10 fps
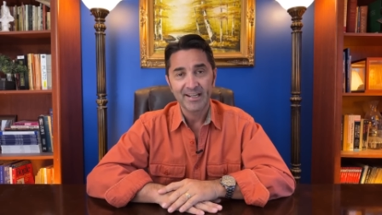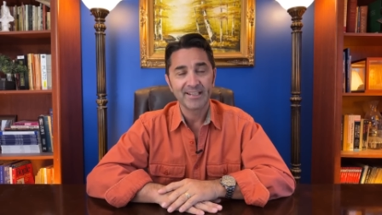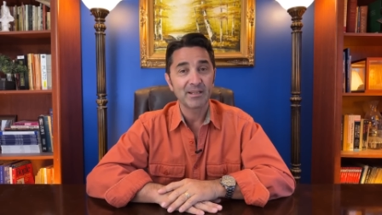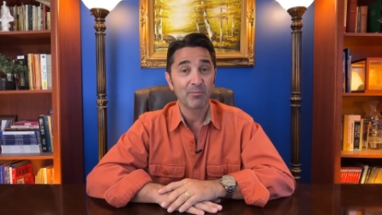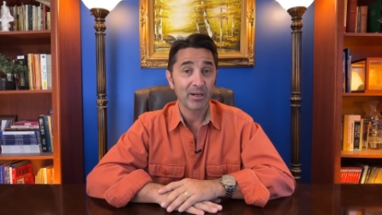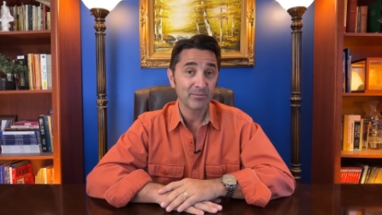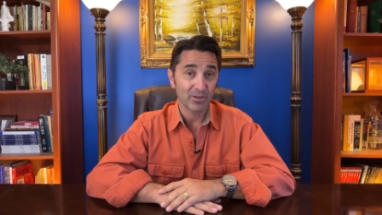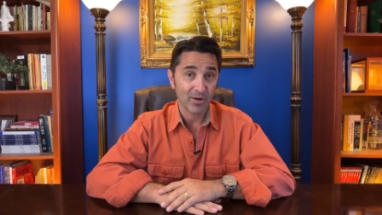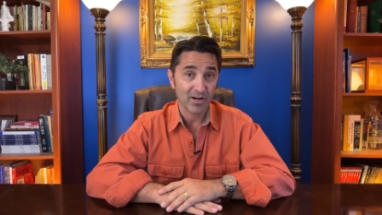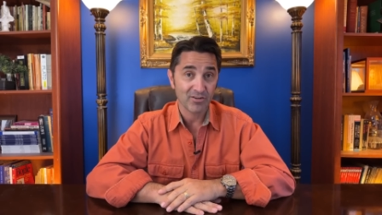And they
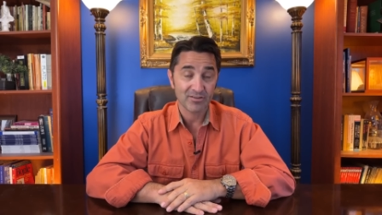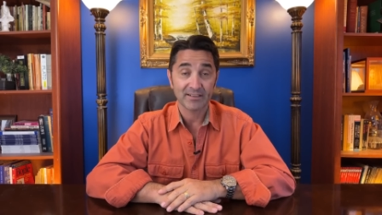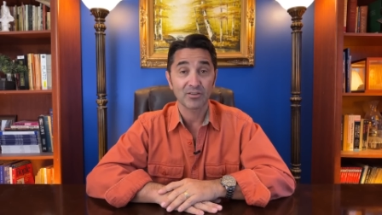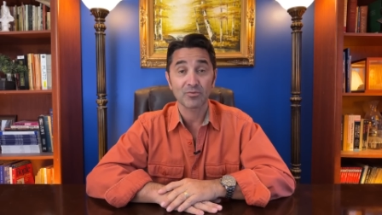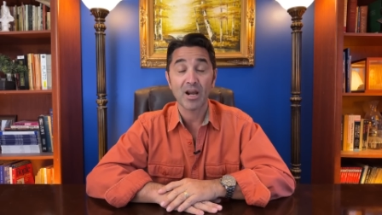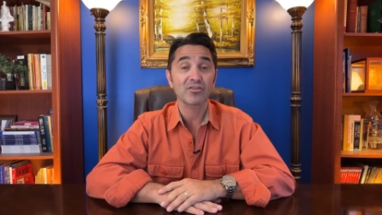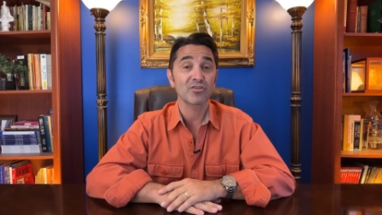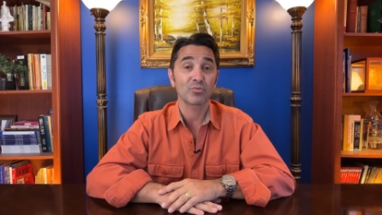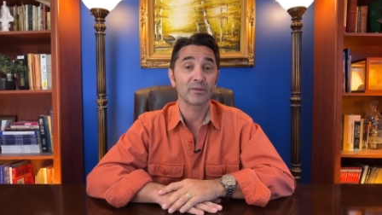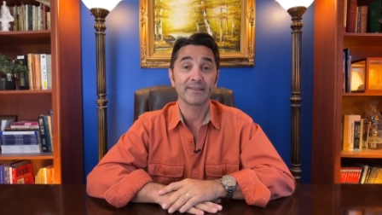blamed the Russians, like the
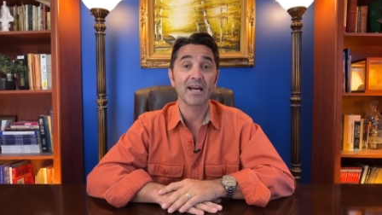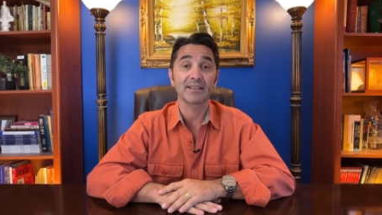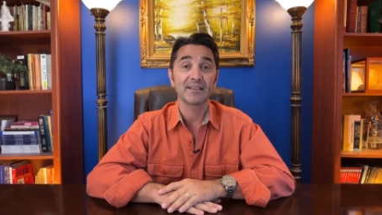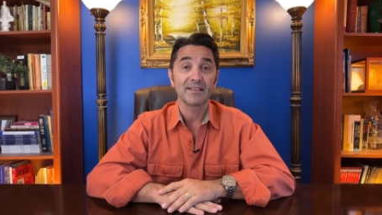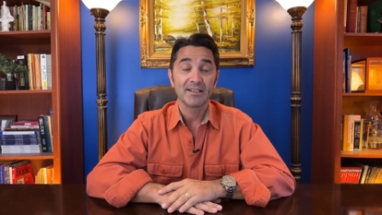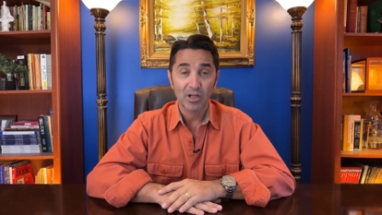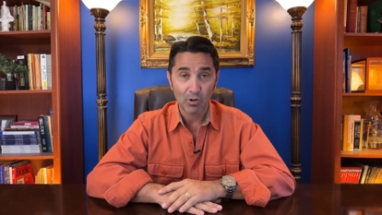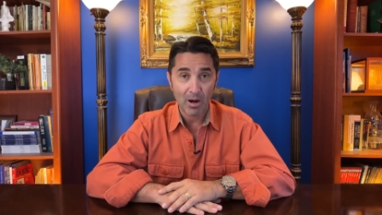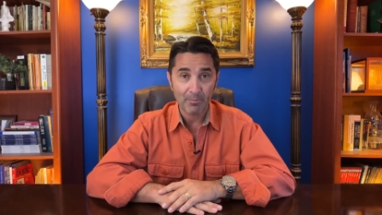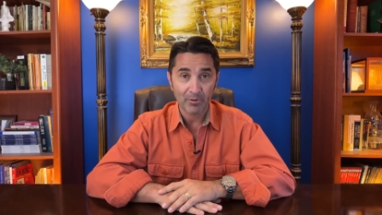Russians would not
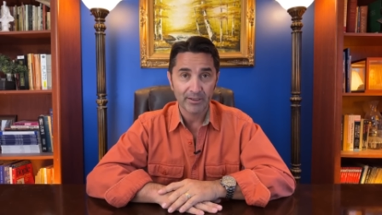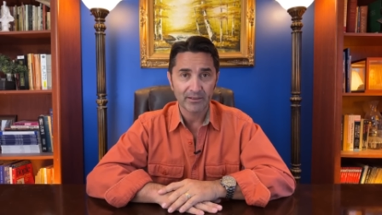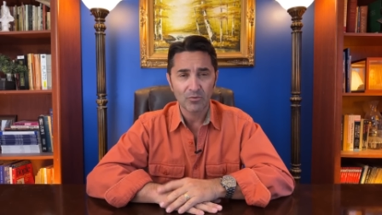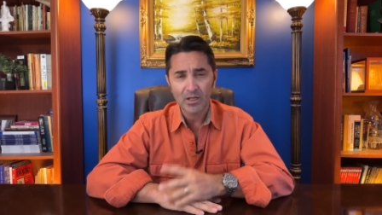cooperate.